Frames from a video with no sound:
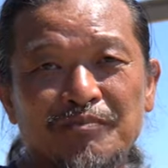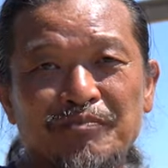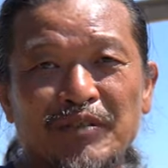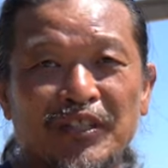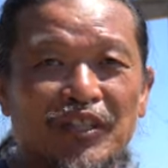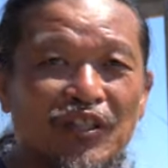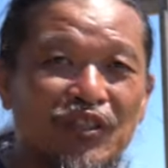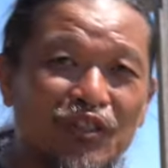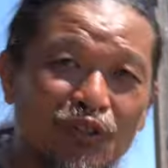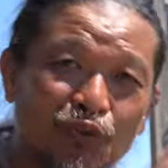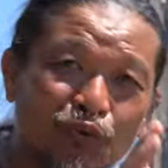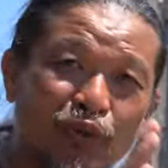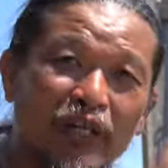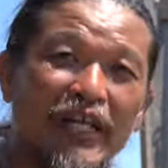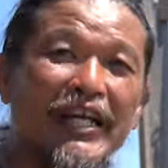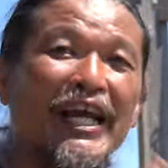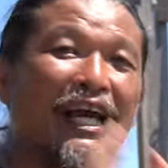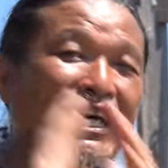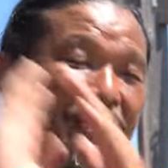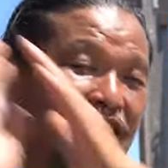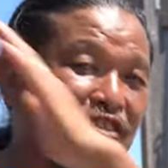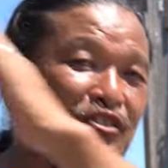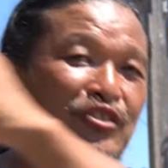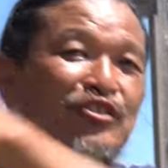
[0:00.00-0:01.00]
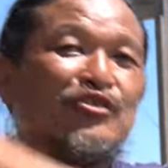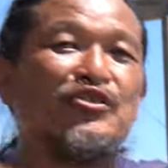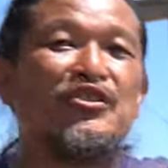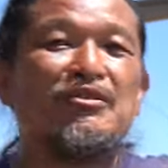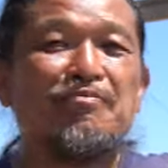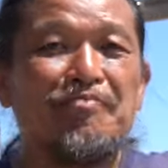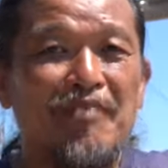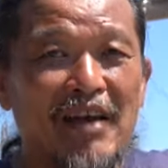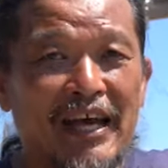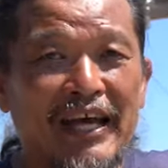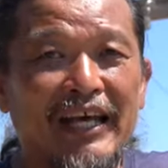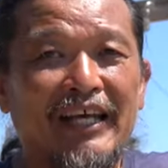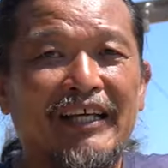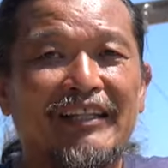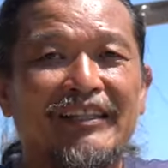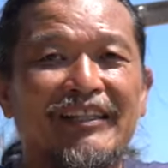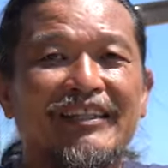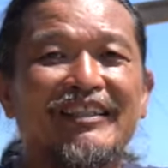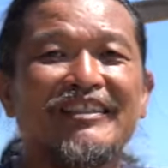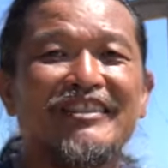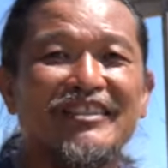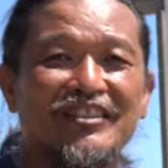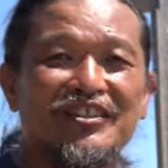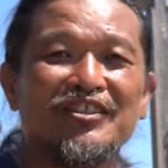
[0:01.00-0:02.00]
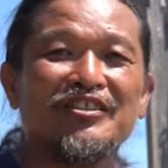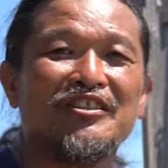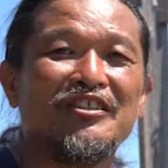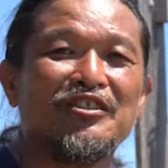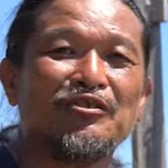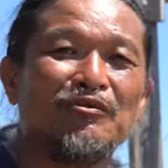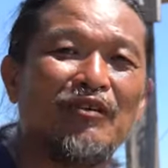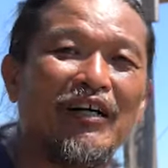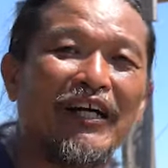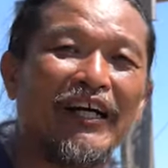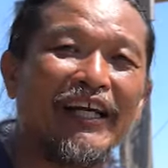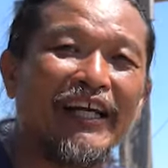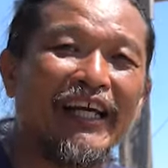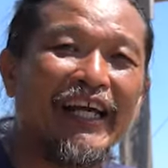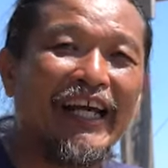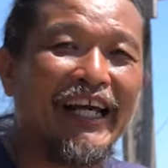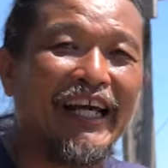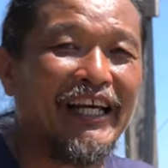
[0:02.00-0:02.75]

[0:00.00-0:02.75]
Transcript: because we're heading to Japan, so that's why.